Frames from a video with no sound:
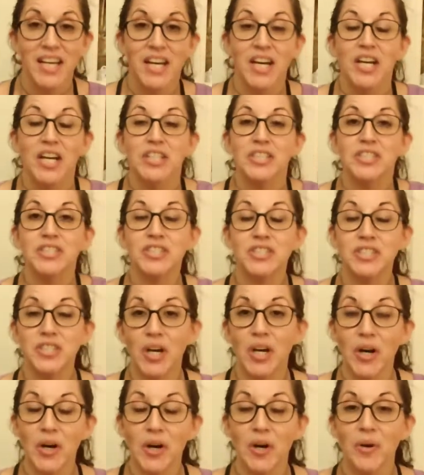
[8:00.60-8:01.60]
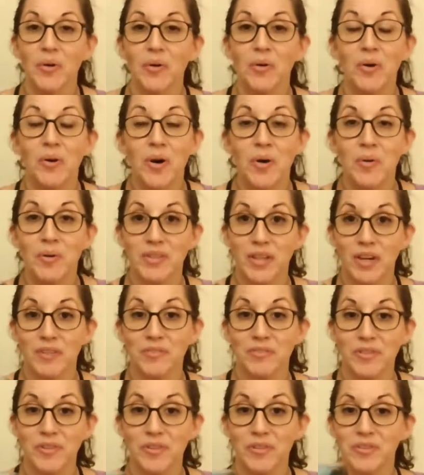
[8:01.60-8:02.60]
So without
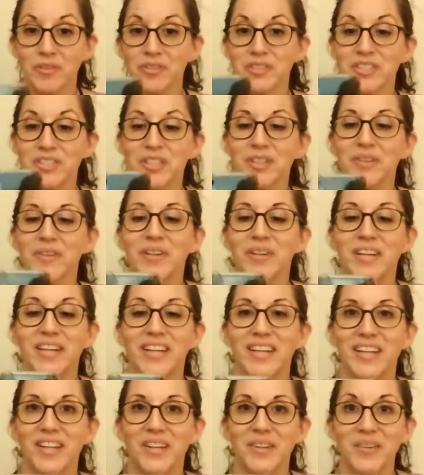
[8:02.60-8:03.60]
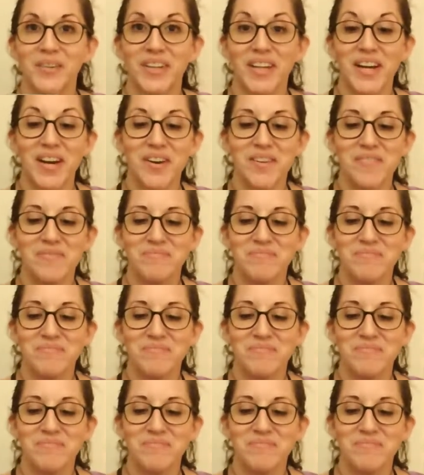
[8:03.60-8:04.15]
further ado, here we go. I'm